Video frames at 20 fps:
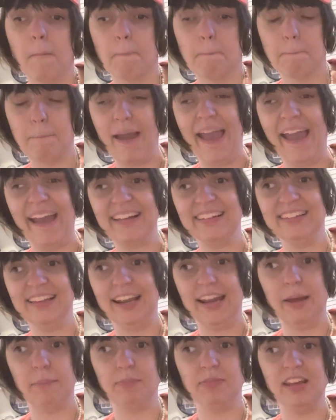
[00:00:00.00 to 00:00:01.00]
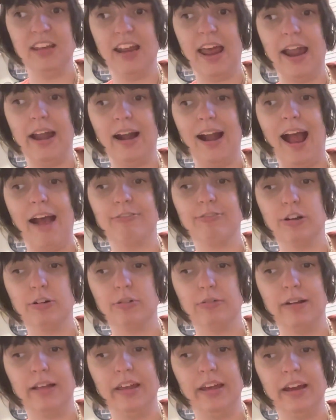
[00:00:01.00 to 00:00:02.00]
banged an empty netter after
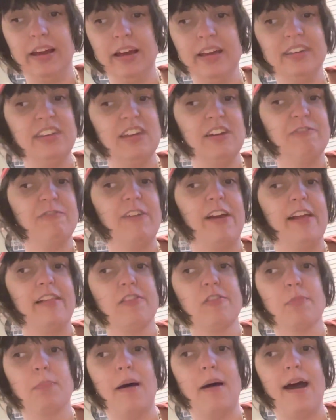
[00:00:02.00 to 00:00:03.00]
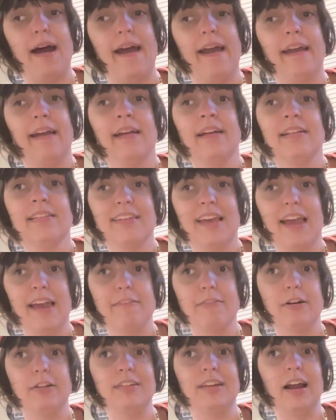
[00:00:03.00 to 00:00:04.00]
really good defense by
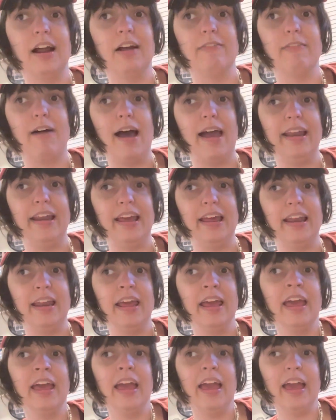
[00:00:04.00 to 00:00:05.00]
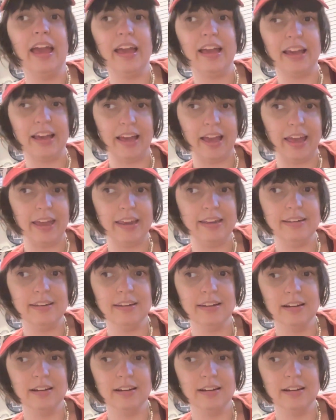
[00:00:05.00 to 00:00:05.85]
Teuvo Teravainen. And